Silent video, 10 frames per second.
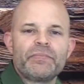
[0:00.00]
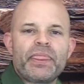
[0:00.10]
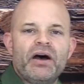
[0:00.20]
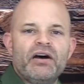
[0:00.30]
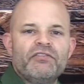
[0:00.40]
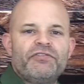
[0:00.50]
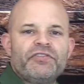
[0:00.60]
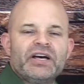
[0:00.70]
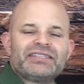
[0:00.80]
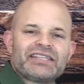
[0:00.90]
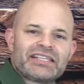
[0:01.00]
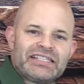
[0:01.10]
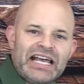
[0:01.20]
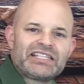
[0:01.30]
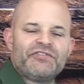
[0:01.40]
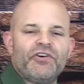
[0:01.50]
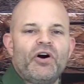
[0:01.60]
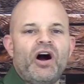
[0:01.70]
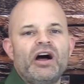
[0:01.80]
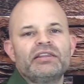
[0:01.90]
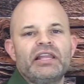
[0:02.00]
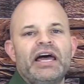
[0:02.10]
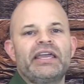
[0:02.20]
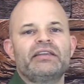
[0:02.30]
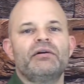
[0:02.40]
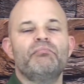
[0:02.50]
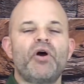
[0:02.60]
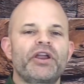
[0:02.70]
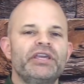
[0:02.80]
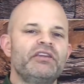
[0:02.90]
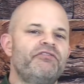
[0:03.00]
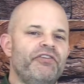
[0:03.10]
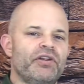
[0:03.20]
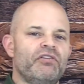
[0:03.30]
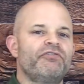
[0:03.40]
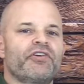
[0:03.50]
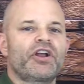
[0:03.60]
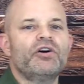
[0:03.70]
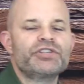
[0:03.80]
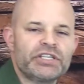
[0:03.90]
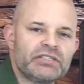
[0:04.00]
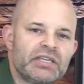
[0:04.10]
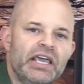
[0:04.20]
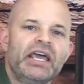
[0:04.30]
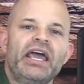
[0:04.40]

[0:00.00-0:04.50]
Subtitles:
of a successful online marketing funnel coaches.